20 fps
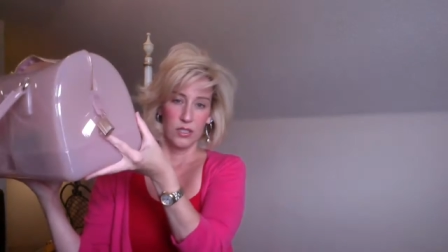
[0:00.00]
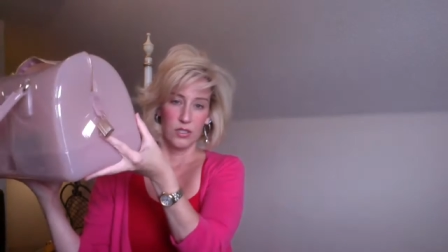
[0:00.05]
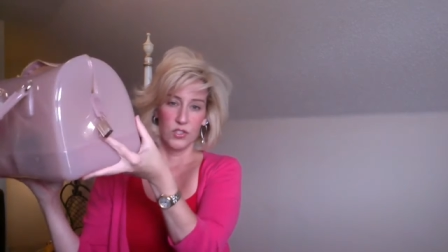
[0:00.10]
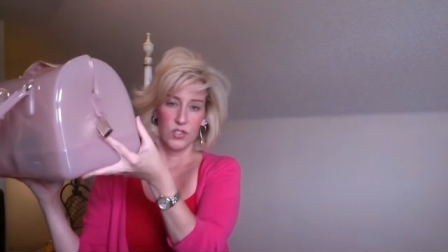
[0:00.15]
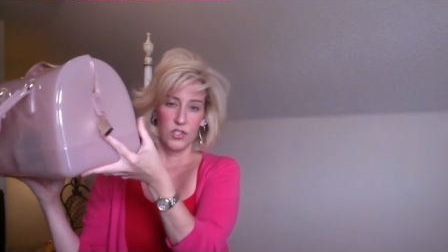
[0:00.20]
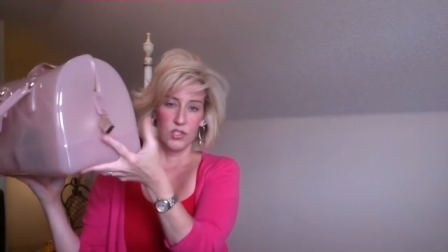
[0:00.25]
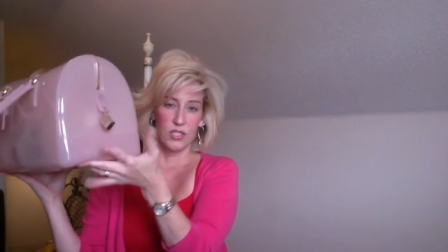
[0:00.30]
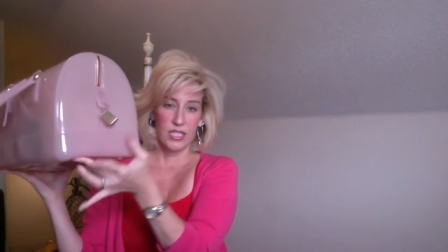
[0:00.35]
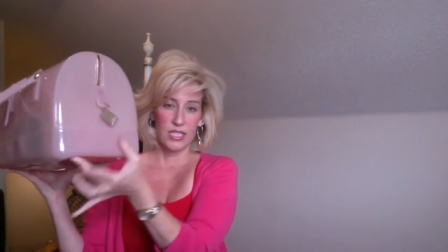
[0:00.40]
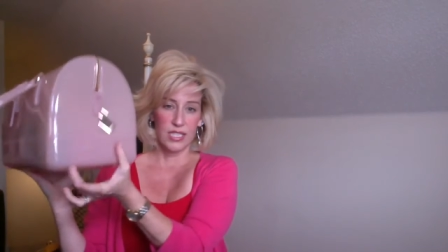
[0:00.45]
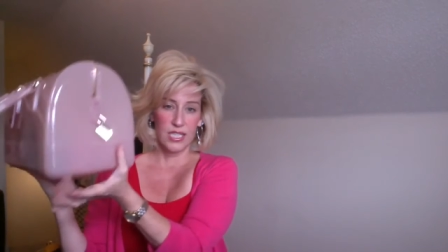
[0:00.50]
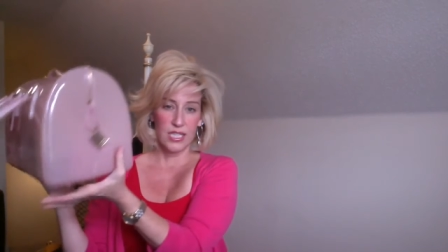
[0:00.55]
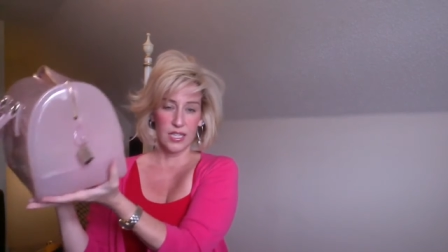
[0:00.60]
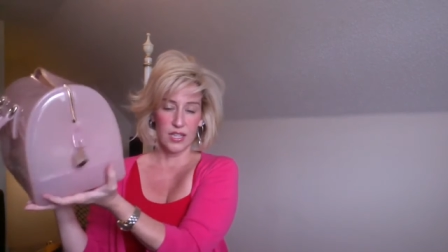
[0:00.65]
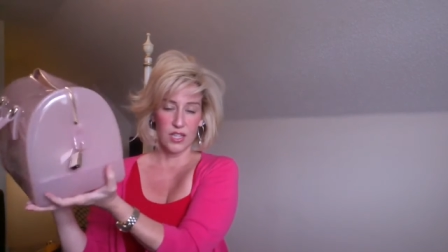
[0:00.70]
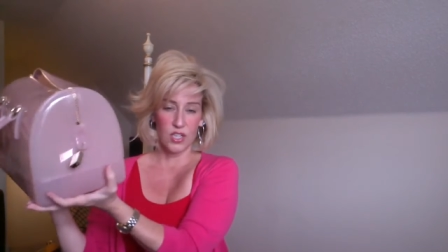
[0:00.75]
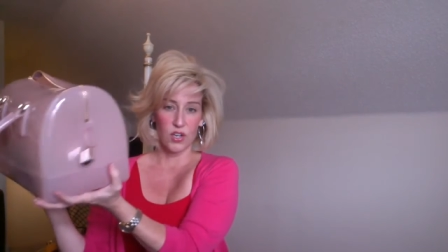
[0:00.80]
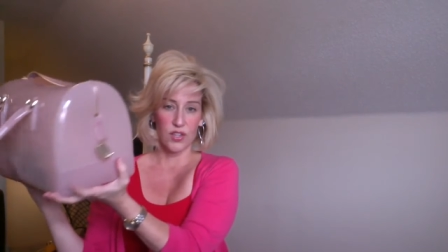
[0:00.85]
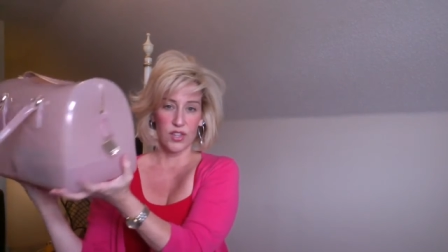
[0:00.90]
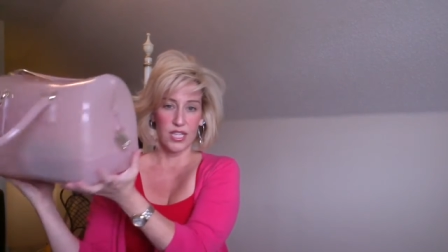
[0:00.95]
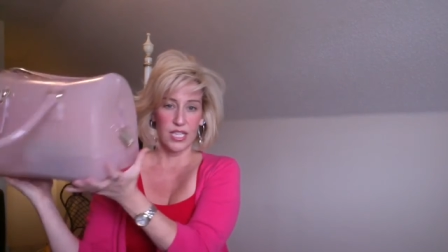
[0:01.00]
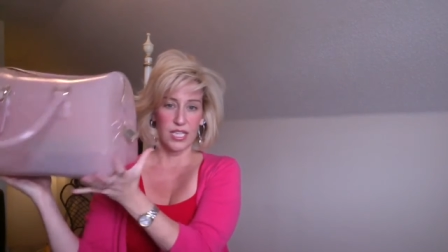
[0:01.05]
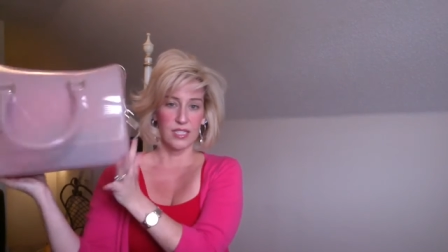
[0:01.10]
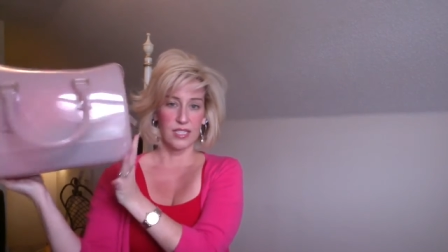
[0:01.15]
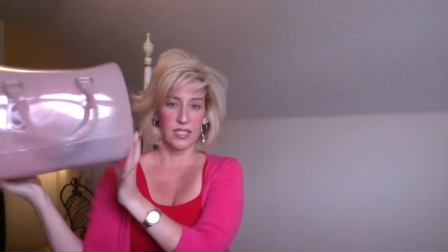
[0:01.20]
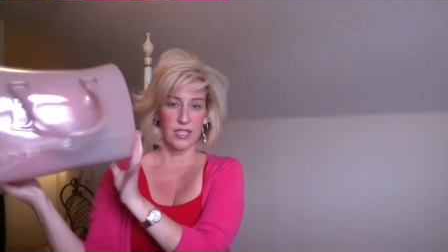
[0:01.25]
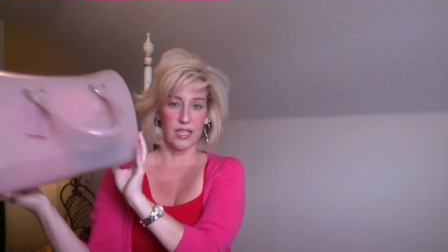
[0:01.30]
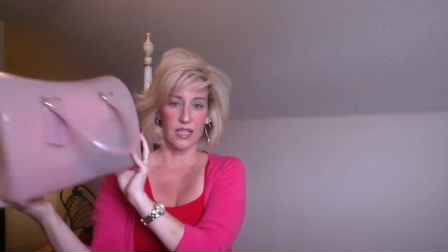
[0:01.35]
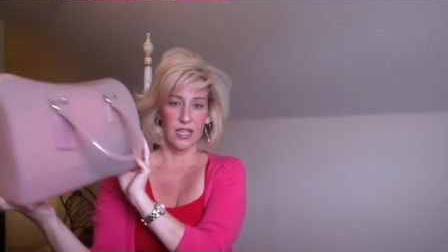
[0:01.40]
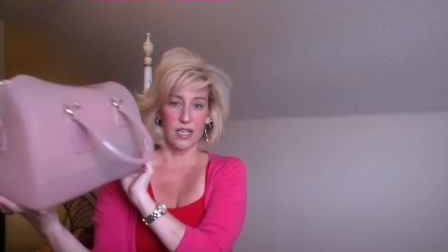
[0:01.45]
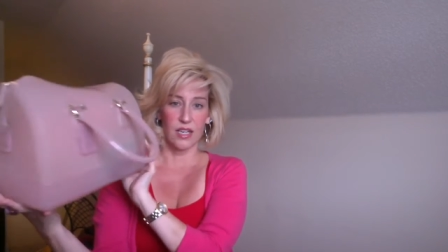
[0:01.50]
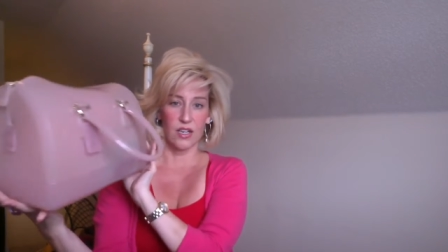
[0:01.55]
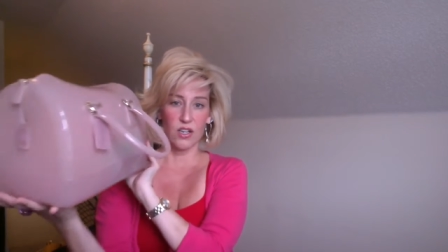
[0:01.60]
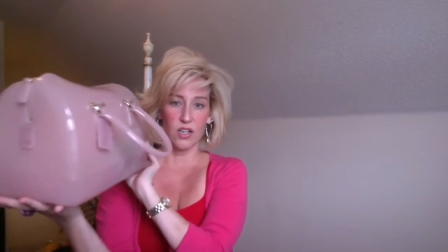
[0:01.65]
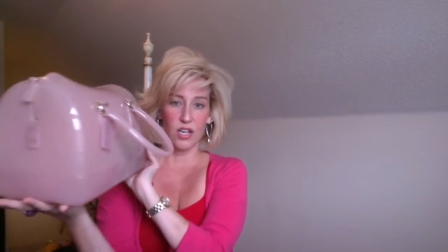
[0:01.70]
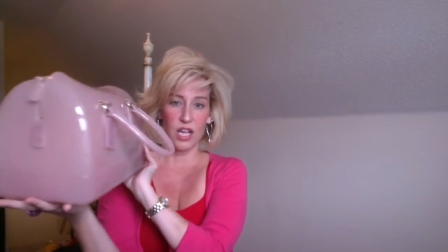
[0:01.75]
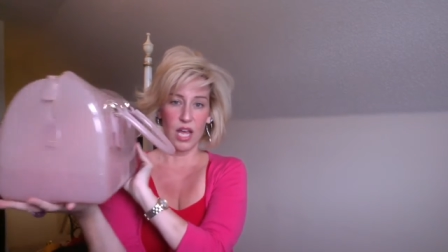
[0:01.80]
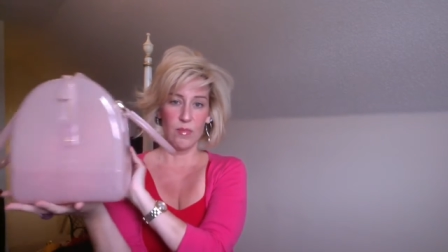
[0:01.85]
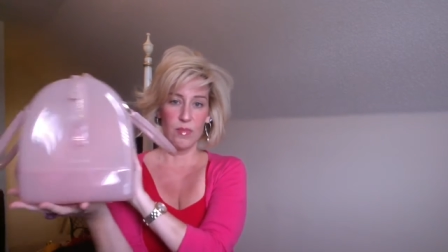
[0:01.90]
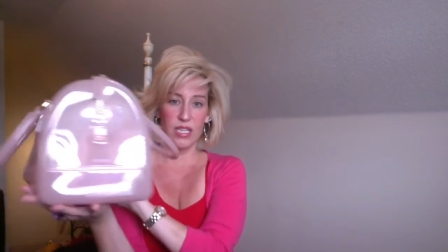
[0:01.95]
So you can see that there are things in
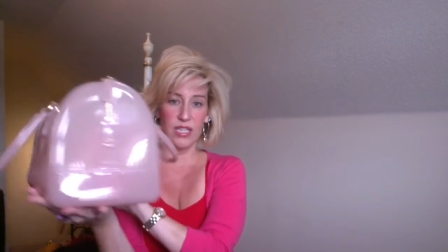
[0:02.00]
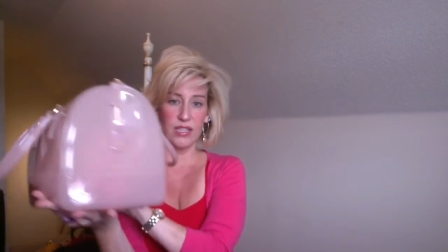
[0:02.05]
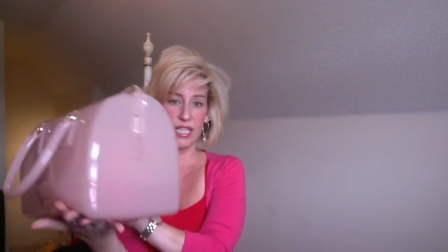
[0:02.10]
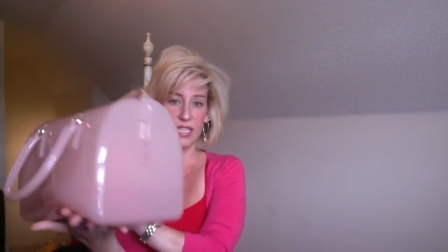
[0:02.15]
there. I mean,